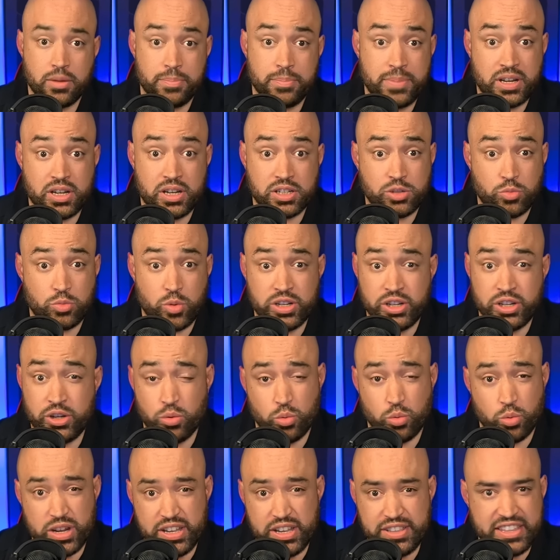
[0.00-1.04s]
Because when you
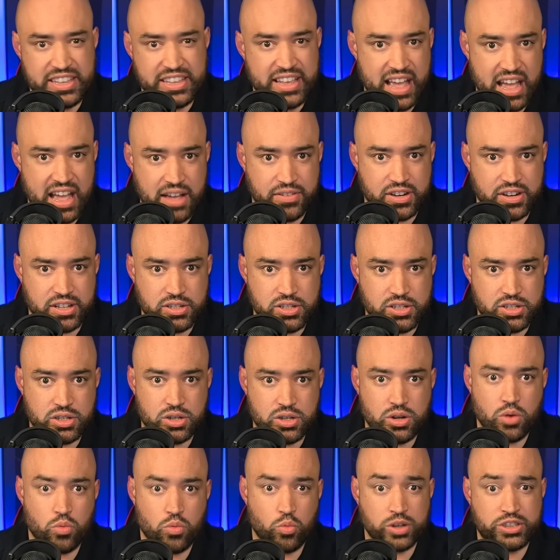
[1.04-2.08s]
read the
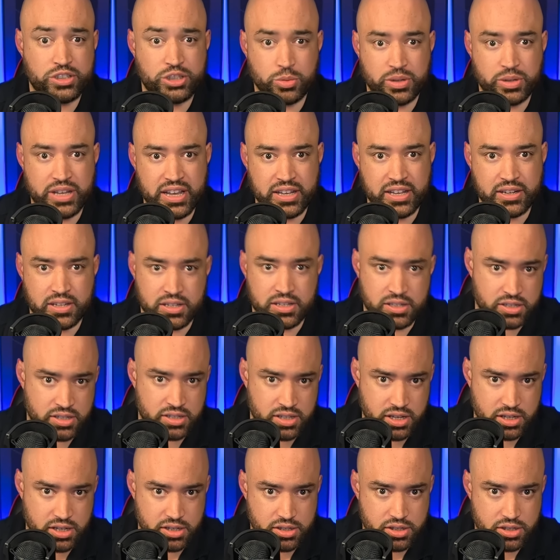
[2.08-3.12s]
evidence, what you get is
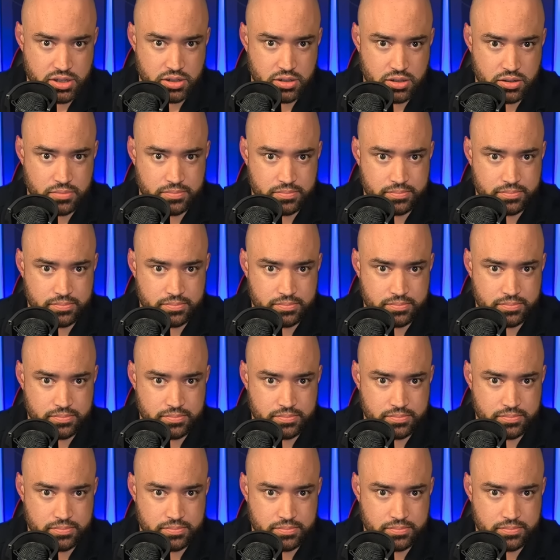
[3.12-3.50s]
this.